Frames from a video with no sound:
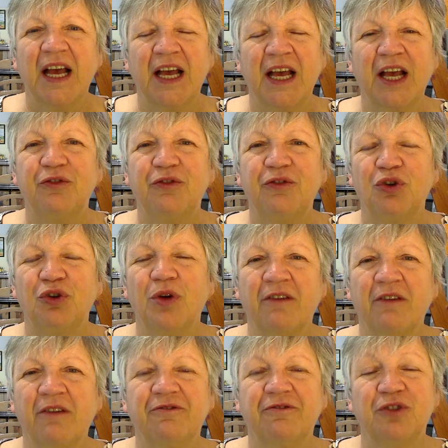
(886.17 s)
if you
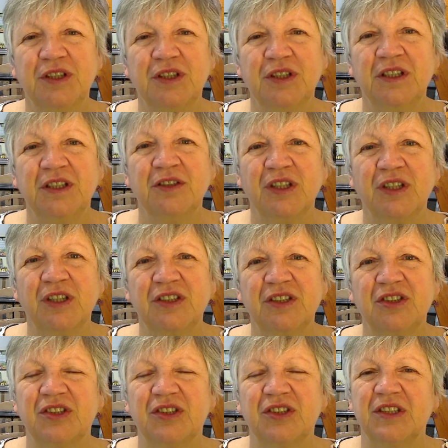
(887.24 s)
have flooding
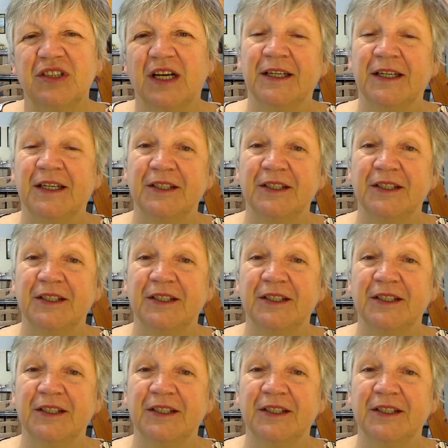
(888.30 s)
risks.